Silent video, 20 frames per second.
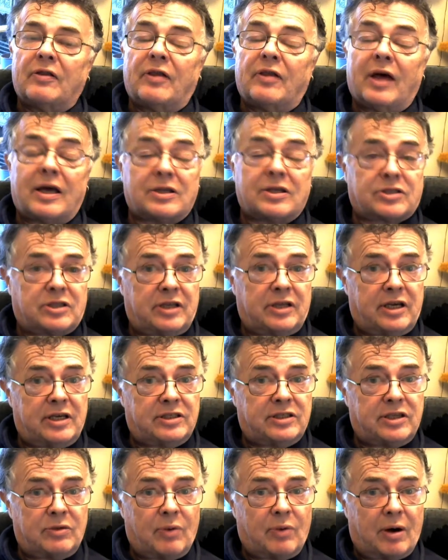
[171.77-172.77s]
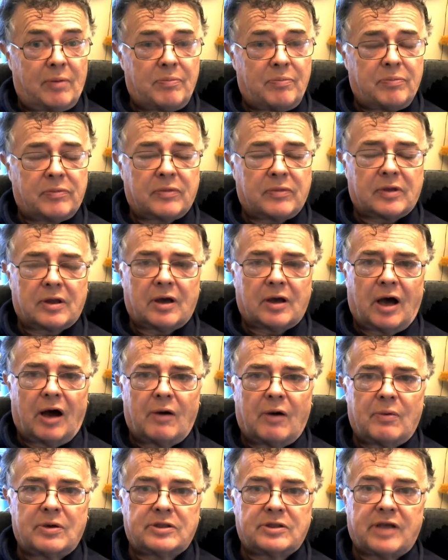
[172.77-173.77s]
that's an easy one, I
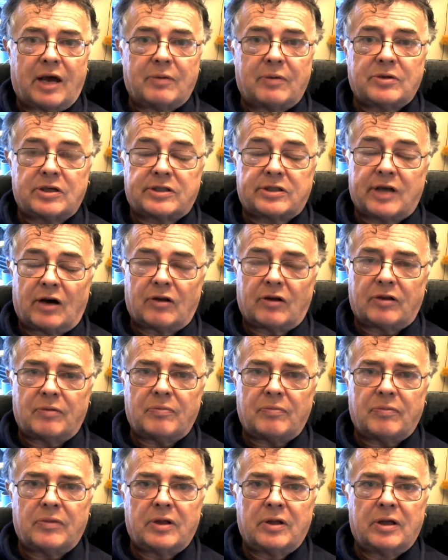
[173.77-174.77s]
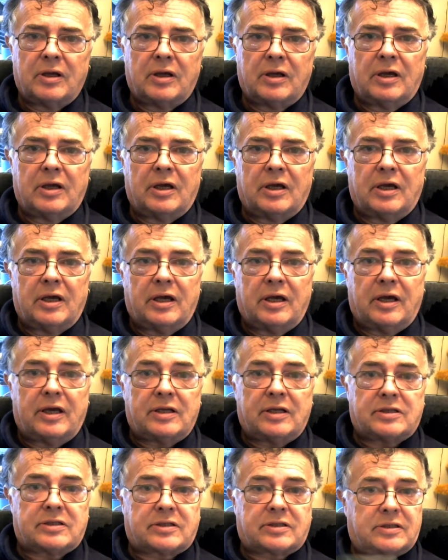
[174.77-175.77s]
was able to tell them.
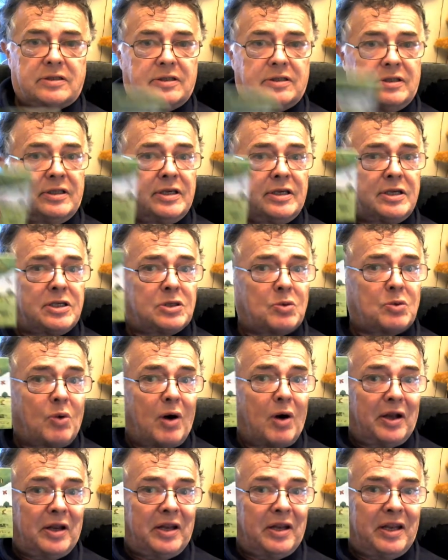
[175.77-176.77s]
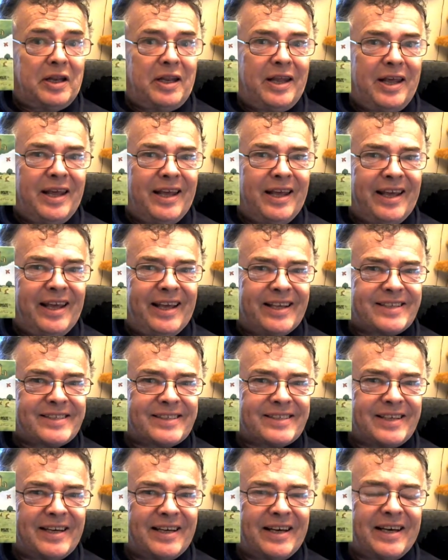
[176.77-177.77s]
It's this one.
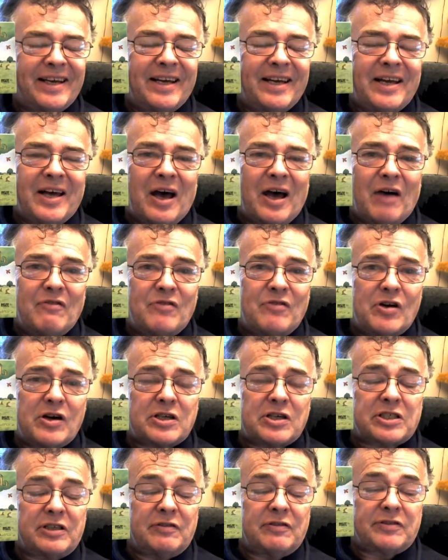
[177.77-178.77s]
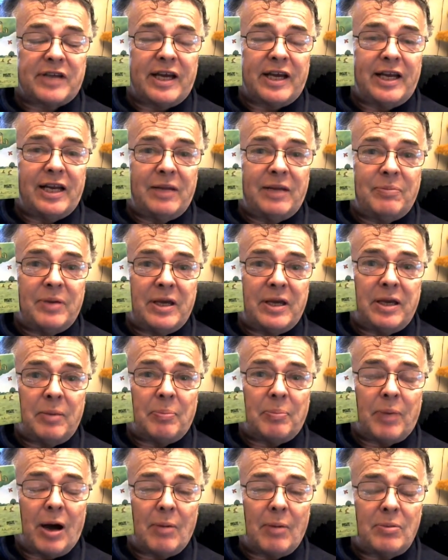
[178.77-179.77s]
It's a version of Daily Bee
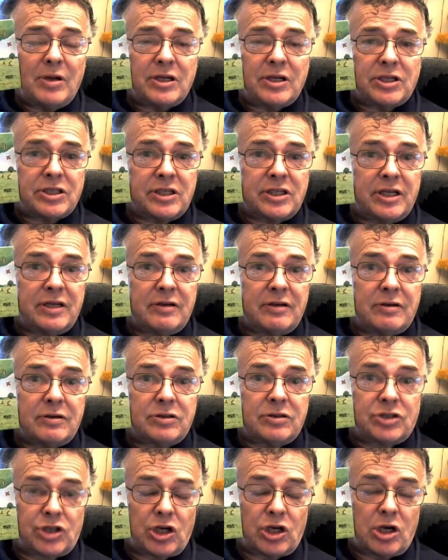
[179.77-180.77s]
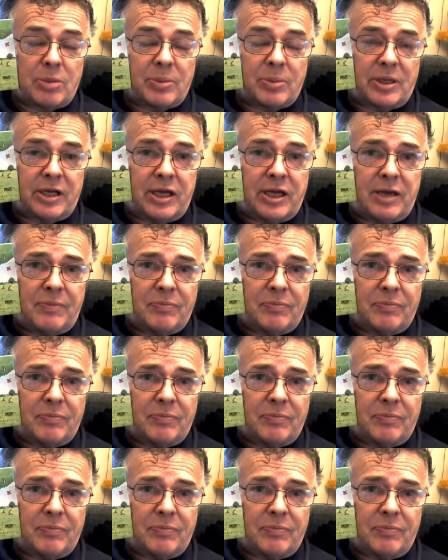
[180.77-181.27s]
published in Germany.